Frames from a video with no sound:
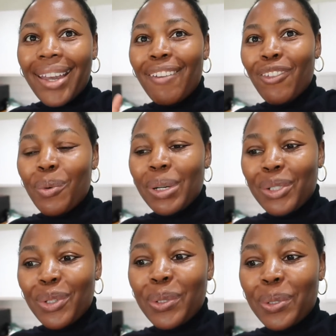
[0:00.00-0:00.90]
if you
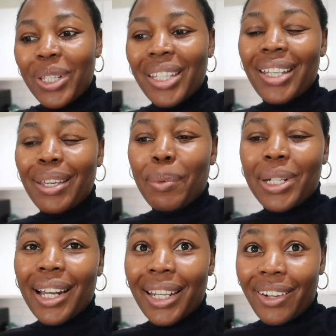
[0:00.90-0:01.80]
want to see what
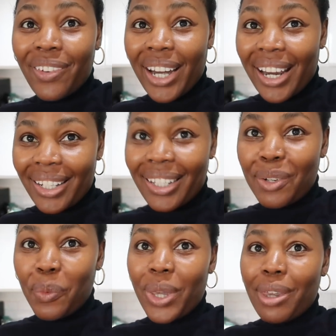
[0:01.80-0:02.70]
I created
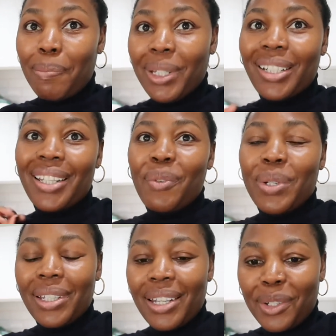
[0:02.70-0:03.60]
with the meal that was
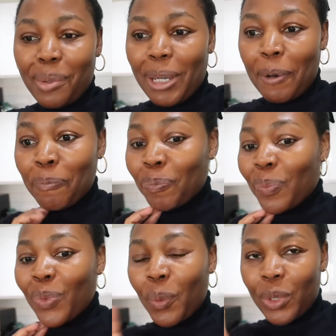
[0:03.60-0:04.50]
sent to me,
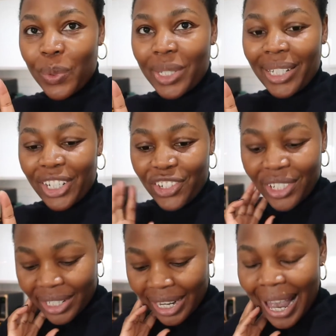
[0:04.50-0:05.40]
which is
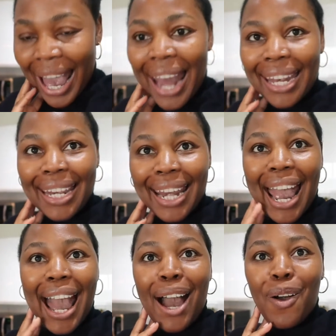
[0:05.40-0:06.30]
delicious.
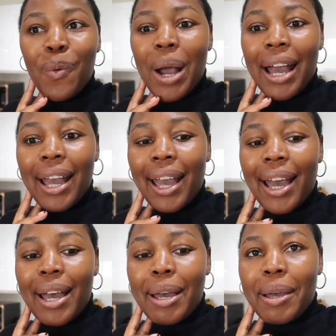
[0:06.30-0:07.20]
Now,
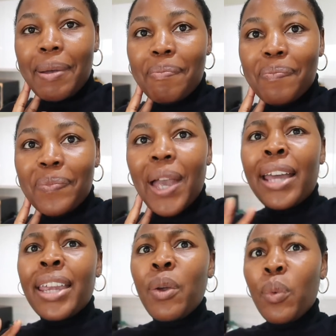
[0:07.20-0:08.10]
I
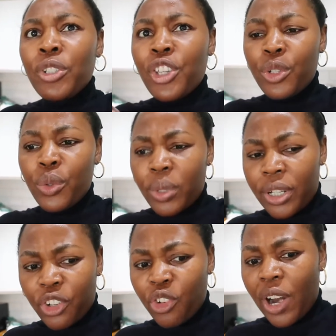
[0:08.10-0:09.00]
think we'll just do a
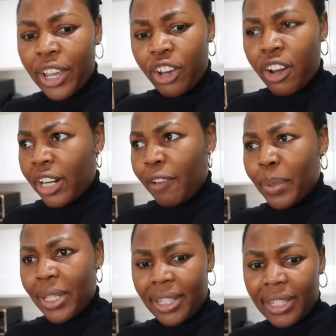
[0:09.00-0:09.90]
try on. I've
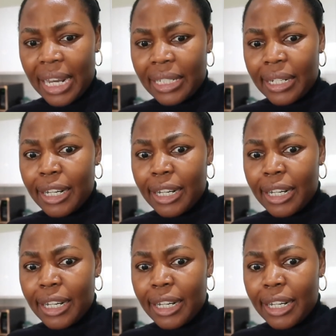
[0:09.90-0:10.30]
been sent